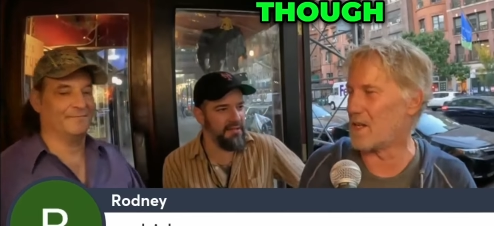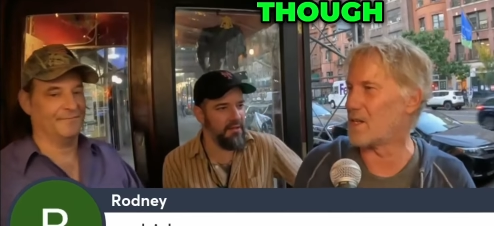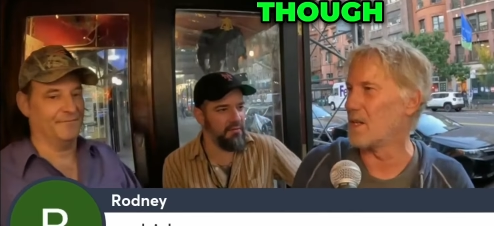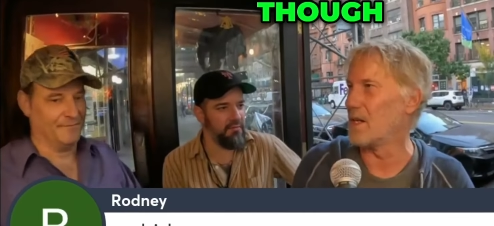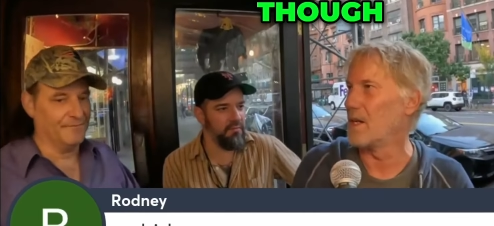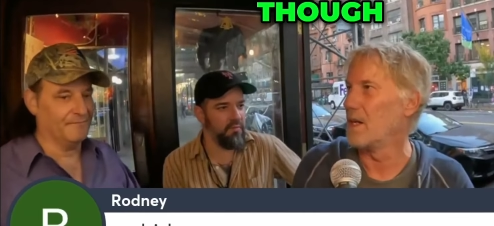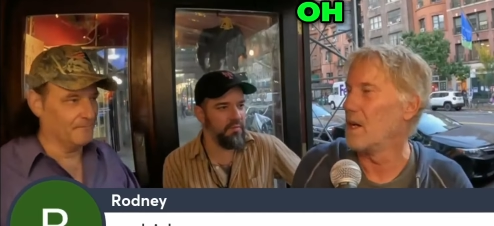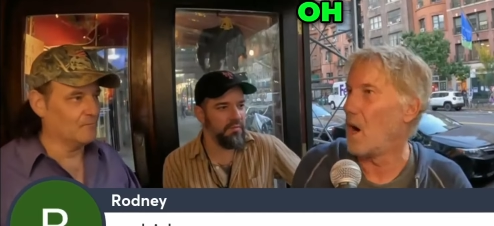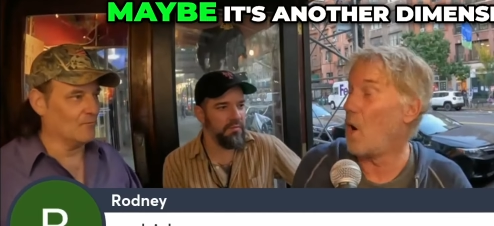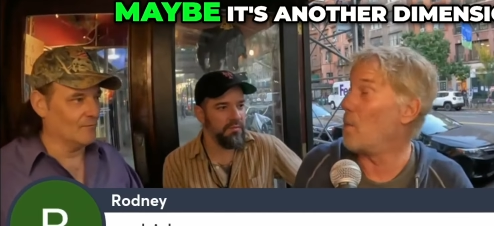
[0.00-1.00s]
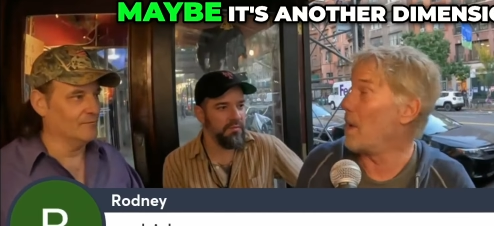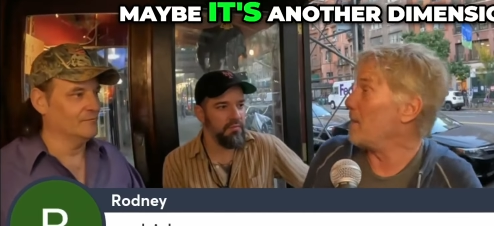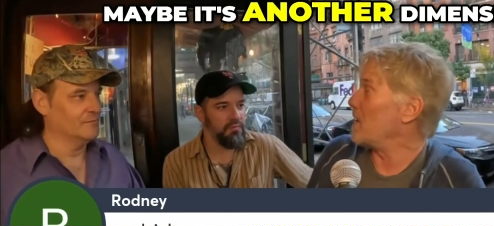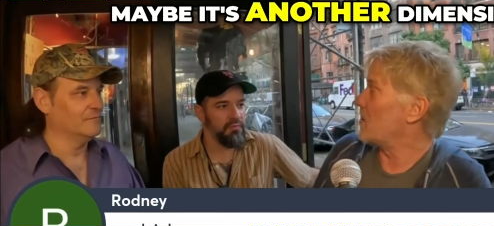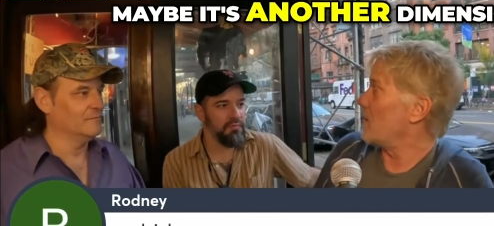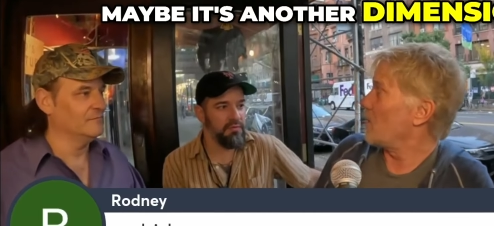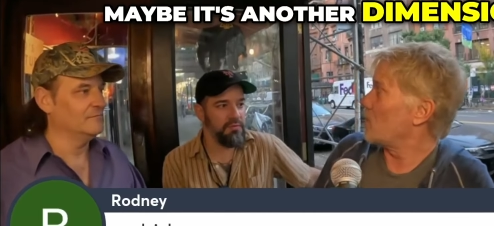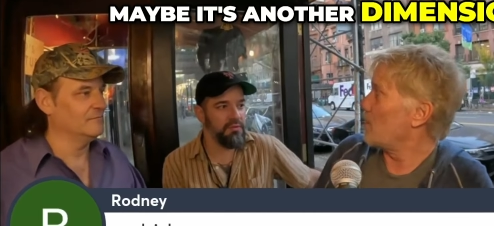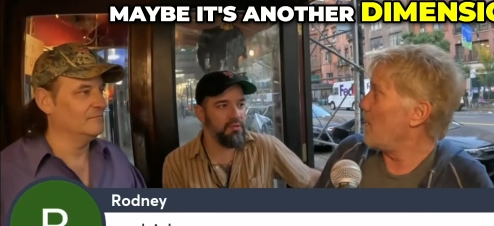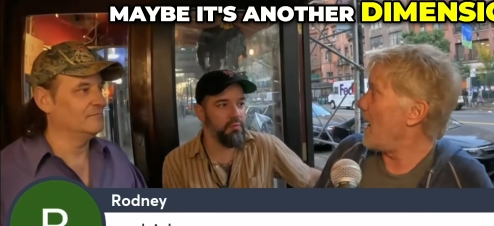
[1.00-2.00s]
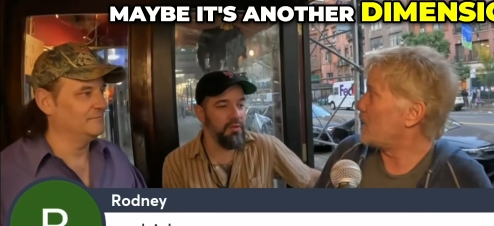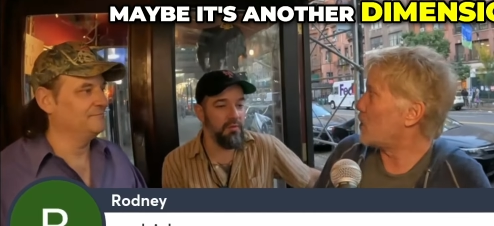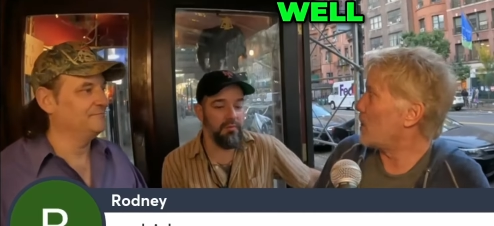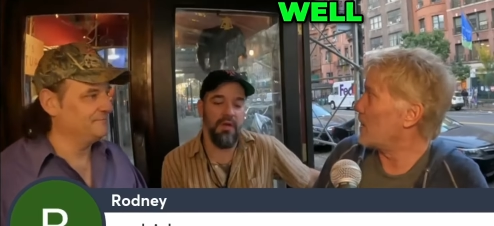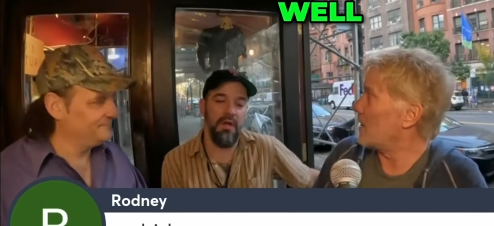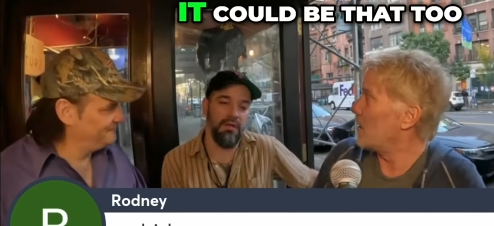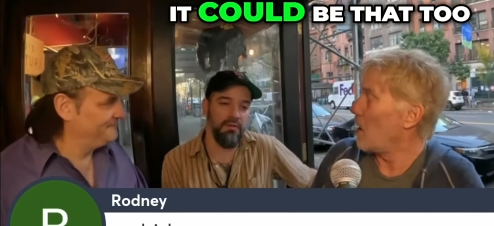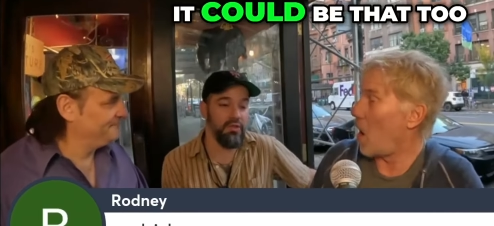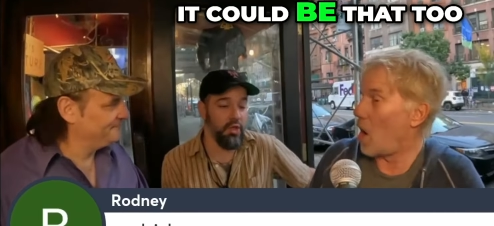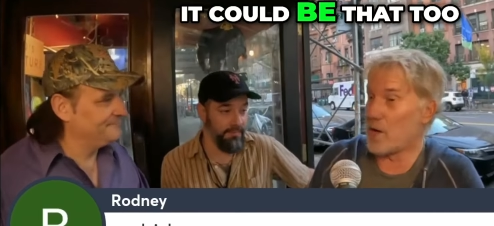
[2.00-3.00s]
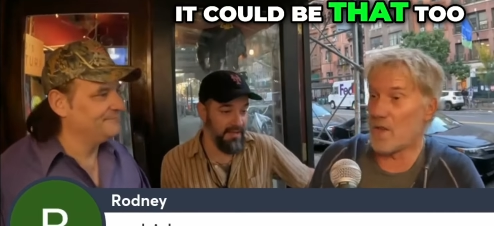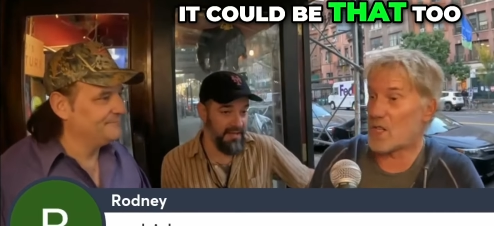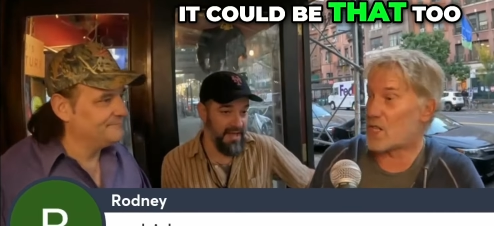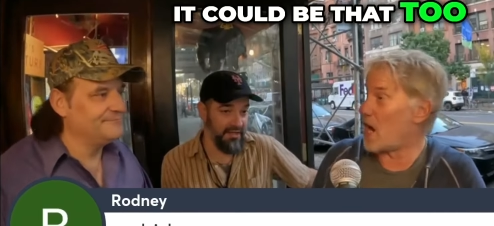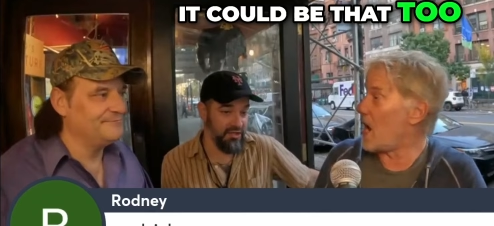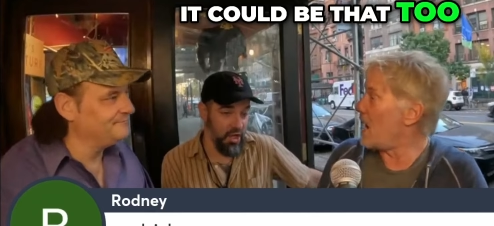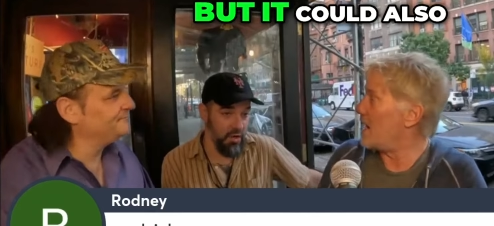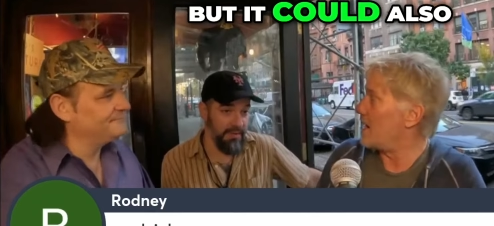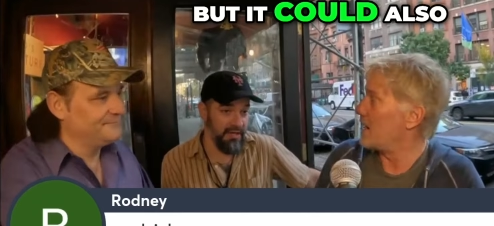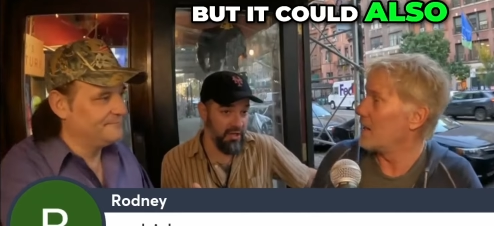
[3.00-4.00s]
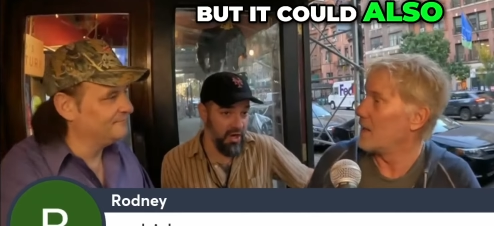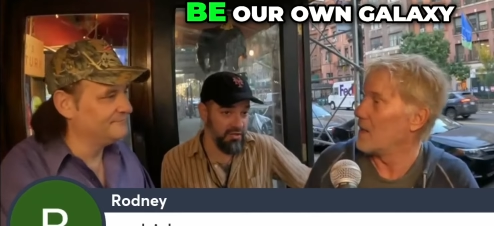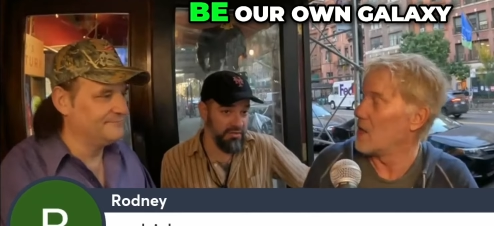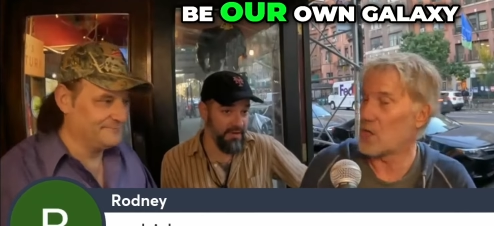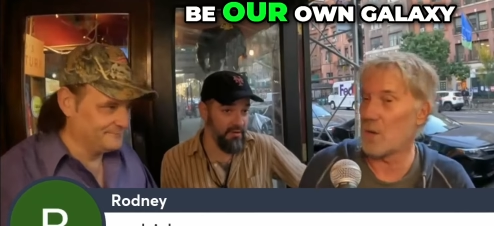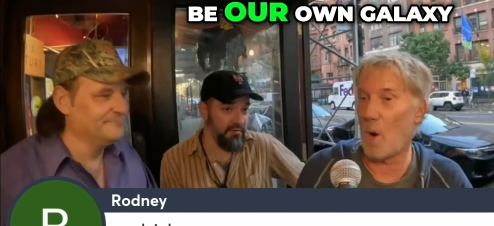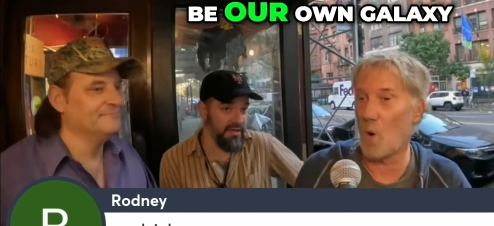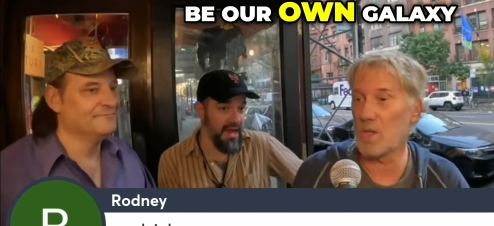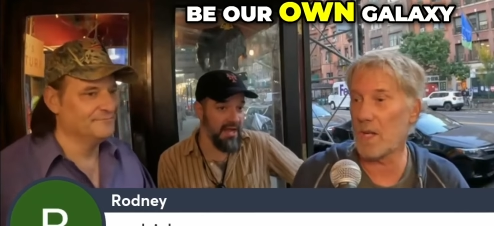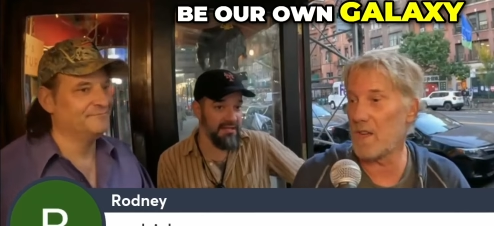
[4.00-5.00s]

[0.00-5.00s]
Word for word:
Speaker 1: Galaxy, oh, maybe it's another dimension. Well, it could be that sea. too, but it could also be supposedly our own galaxy.